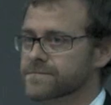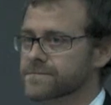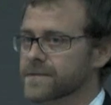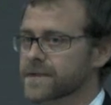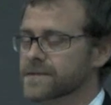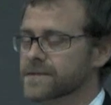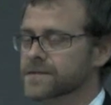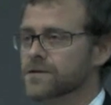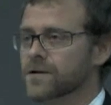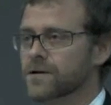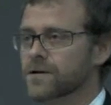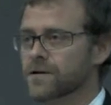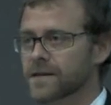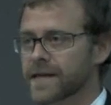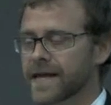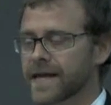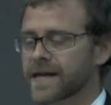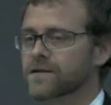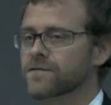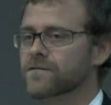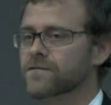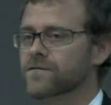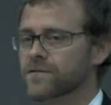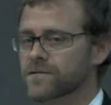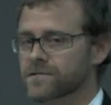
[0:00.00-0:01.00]
It's not lack
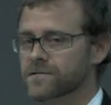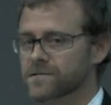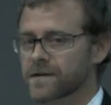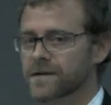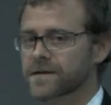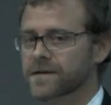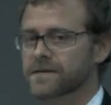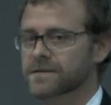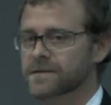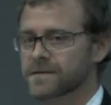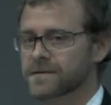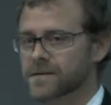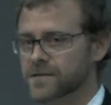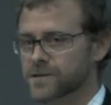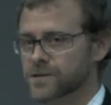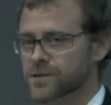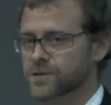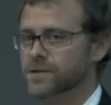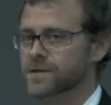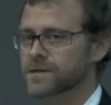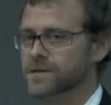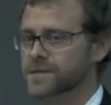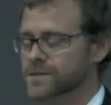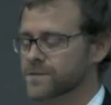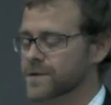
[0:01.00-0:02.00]
of fluoride, it's
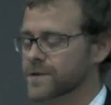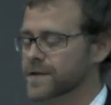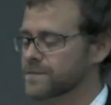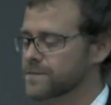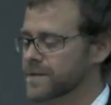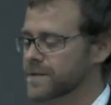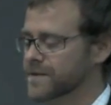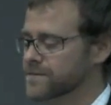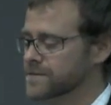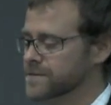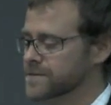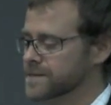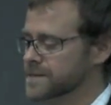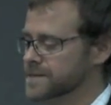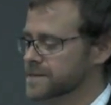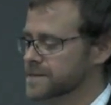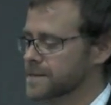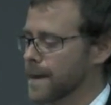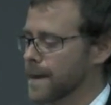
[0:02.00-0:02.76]
sugar sweetened beverages.